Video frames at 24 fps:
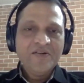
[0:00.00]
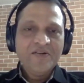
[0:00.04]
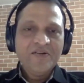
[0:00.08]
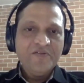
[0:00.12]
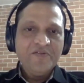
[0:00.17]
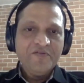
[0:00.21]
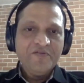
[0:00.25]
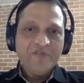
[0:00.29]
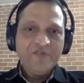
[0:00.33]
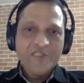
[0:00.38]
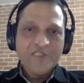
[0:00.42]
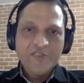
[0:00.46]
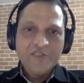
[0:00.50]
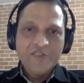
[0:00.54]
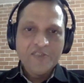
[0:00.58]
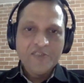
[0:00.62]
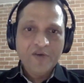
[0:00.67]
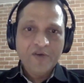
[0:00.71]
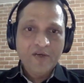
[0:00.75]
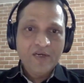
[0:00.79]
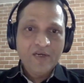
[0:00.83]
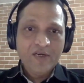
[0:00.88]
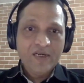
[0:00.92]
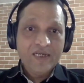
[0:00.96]
First of
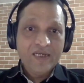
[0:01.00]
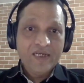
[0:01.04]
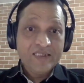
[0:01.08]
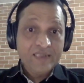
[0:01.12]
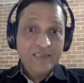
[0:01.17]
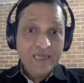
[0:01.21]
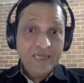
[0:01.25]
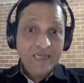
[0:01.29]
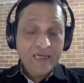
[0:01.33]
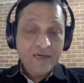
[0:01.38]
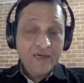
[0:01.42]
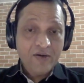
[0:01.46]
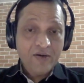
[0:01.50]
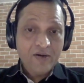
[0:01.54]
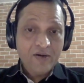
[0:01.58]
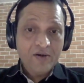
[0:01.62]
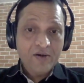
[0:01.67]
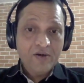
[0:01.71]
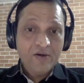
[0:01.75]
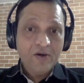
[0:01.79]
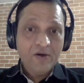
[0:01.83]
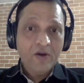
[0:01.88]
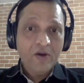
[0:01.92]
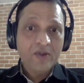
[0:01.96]
all, I thank
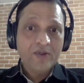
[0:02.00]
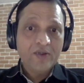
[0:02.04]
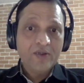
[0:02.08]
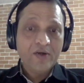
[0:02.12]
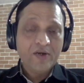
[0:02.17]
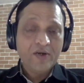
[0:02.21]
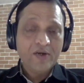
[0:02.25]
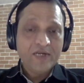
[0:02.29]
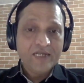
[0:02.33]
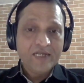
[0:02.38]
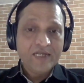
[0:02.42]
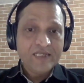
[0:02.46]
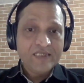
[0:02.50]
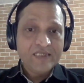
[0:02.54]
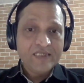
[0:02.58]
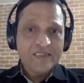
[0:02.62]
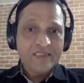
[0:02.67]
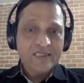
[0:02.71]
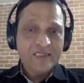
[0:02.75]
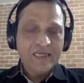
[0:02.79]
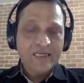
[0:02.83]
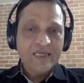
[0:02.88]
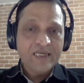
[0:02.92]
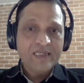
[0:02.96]
all the
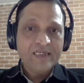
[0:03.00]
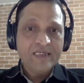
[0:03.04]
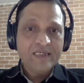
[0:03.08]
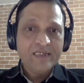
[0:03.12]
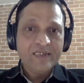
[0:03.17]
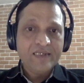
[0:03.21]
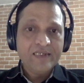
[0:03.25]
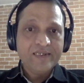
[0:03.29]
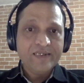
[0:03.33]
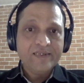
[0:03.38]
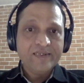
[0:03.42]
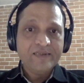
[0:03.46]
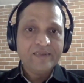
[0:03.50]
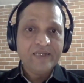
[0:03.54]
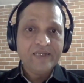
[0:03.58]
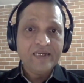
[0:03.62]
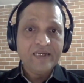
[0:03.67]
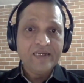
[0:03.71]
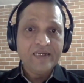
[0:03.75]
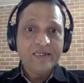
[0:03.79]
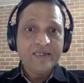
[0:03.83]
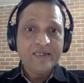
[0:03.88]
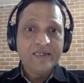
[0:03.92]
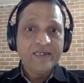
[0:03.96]
audience and
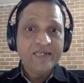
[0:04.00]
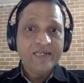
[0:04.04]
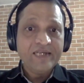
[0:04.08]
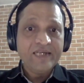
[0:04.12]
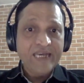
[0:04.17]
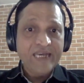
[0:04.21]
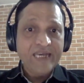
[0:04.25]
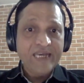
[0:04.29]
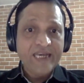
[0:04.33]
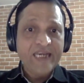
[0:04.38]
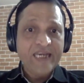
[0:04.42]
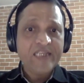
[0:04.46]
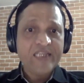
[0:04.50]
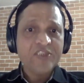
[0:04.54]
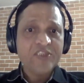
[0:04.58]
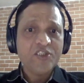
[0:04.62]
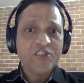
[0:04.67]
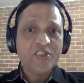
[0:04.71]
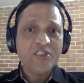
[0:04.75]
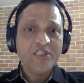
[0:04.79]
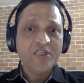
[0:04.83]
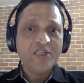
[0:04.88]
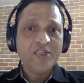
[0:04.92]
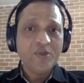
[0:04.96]
their
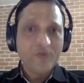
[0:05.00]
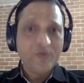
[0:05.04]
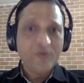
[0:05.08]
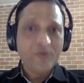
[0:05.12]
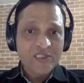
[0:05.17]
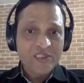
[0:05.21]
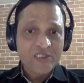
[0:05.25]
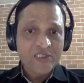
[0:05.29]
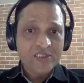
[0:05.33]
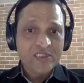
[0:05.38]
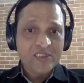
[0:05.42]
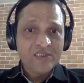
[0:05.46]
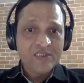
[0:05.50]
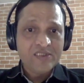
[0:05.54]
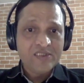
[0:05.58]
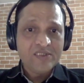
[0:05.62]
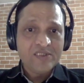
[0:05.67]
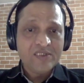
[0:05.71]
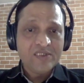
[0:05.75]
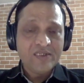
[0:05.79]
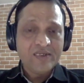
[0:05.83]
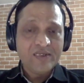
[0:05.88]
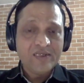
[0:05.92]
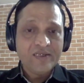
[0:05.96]
engaging
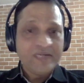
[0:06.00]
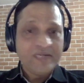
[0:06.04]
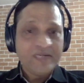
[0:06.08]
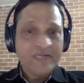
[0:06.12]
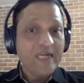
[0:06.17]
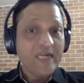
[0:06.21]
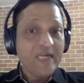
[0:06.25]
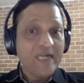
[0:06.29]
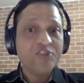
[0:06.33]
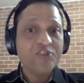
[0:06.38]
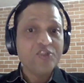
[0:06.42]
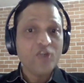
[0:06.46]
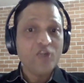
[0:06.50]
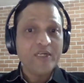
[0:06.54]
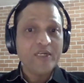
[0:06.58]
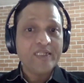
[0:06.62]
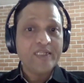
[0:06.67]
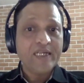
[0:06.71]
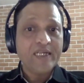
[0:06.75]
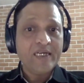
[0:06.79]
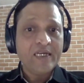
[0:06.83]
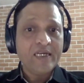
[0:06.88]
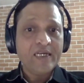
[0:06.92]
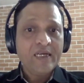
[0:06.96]
questions. Really enjoyed
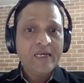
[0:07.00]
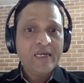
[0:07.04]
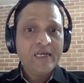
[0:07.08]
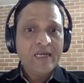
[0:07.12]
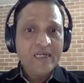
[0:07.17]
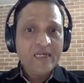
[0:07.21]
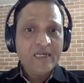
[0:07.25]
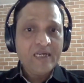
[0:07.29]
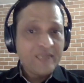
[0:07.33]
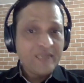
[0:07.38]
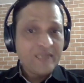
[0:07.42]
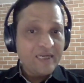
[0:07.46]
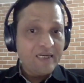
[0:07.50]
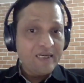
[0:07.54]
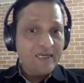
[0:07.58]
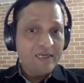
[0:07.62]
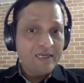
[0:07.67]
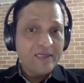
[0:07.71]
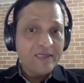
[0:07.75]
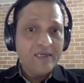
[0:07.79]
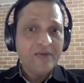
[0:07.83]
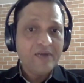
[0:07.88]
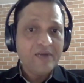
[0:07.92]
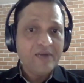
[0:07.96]
that. And thank
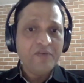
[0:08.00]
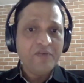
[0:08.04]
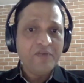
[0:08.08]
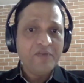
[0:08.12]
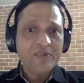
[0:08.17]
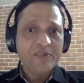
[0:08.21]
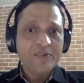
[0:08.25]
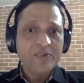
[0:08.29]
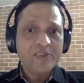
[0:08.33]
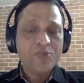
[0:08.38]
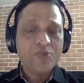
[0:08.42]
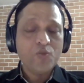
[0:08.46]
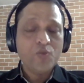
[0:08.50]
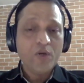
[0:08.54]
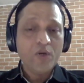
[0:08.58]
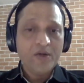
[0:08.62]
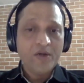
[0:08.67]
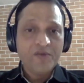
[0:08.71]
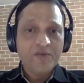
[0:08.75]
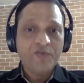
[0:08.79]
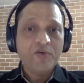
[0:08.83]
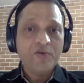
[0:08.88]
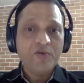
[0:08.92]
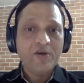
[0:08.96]
Anina for this
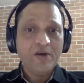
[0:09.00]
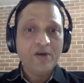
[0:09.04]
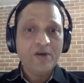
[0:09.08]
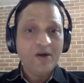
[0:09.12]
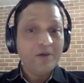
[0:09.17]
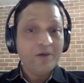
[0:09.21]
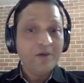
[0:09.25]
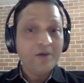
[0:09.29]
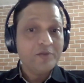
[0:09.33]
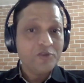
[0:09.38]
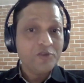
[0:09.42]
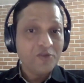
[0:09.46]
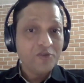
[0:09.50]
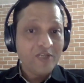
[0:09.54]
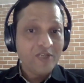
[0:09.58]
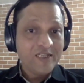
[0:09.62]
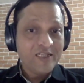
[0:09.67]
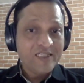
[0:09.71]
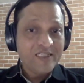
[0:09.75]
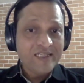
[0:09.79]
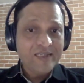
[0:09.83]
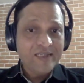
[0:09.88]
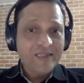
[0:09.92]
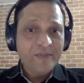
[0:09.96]
wonderful
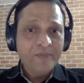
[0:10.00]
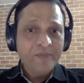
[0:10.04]
opportunity.